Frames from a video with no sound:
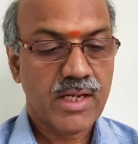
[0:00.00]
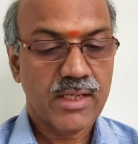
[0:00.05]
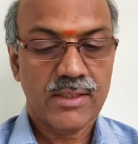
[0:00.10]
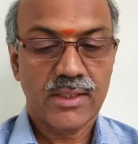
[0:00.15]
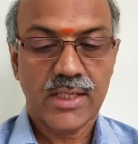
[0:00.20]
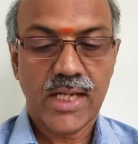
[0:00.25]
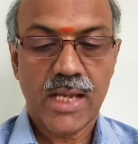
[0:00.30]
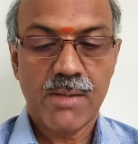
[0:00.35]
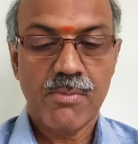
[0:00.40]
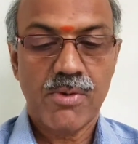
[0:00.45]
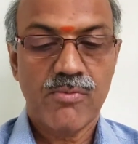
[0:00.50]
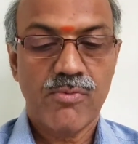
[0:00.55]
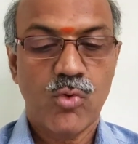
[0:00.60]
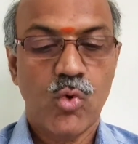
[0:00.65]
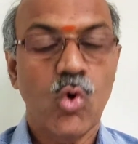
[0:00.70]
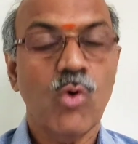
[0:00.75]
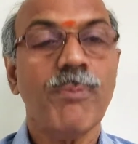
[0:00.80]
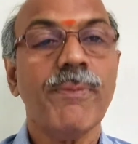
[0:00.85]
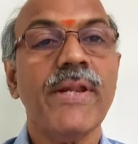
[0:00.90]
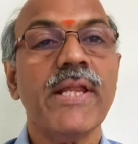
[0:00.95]
at the time of
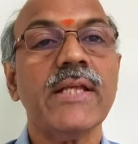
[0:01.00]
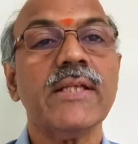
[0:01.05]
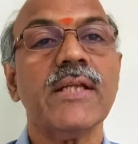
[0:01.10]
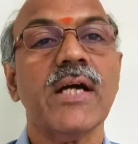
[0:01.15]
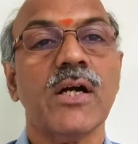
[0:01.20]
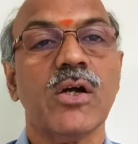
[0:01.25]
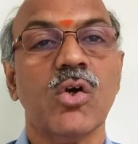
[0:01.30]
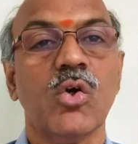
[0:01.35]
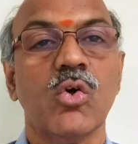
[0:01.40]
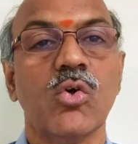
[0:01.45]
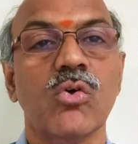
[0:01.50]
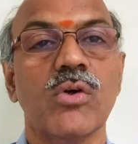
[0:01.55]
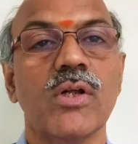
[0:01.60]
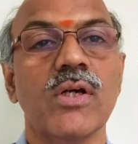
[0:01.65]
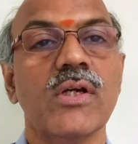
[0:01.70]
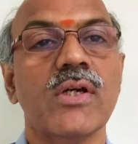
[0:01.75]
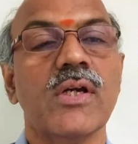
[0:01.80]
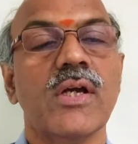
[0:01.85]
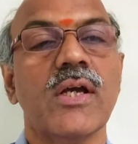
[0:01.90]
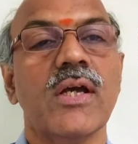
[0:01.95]
opening the account
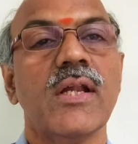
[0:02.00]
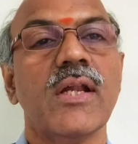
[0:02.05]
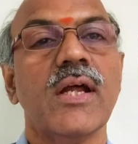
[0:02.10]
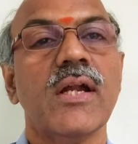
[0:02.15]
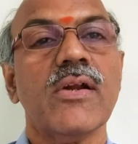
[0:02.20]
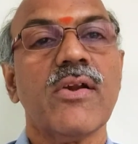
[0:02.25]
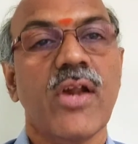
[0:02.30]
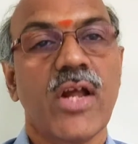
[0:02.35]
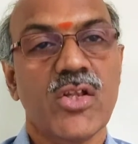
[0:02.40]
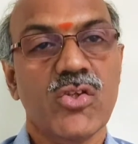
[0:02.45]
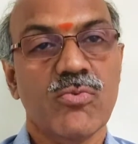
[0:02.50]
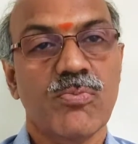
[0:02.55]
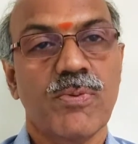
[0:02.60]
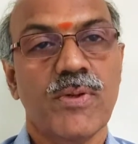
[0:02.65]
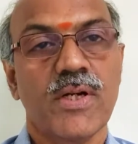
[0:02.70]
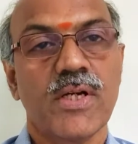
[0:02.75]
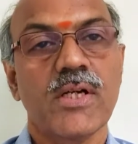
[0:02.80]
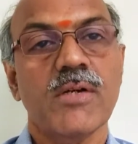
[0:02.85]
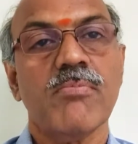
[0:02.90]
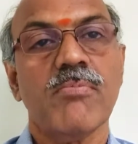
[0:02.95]
in a
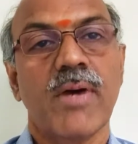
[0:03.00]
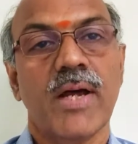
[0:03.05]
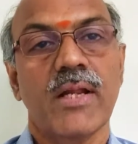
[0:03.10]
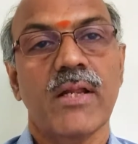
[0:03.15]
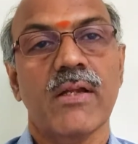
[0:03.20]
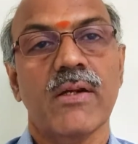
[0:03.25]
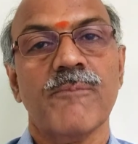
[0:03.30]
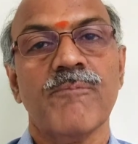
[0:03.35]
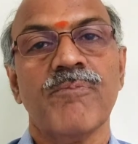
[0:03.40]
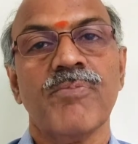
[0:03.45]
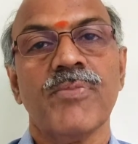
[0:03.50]
transparent manner.